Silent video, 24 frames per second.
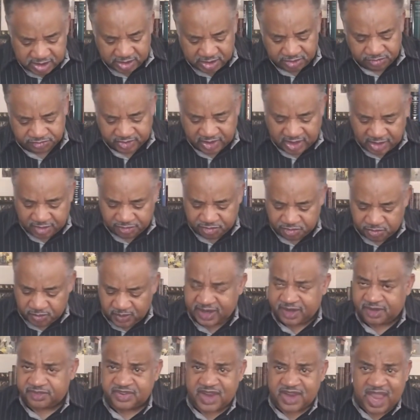He says,
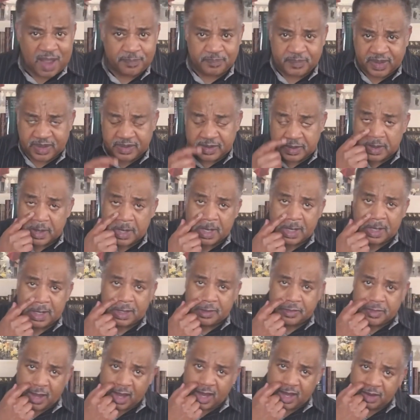what has happened?
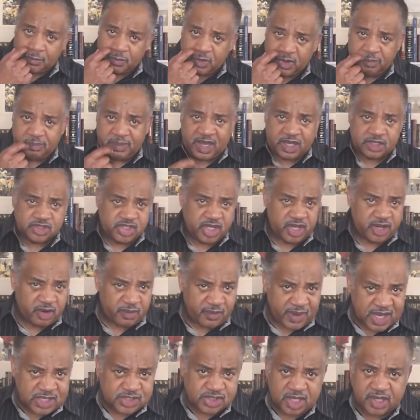There would be a
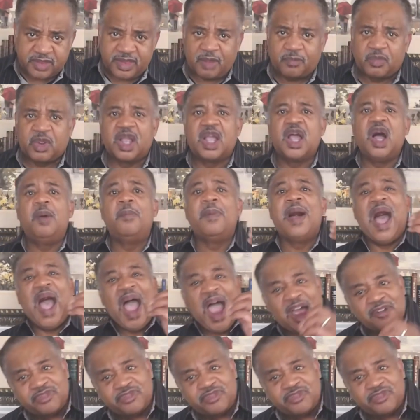generation that would come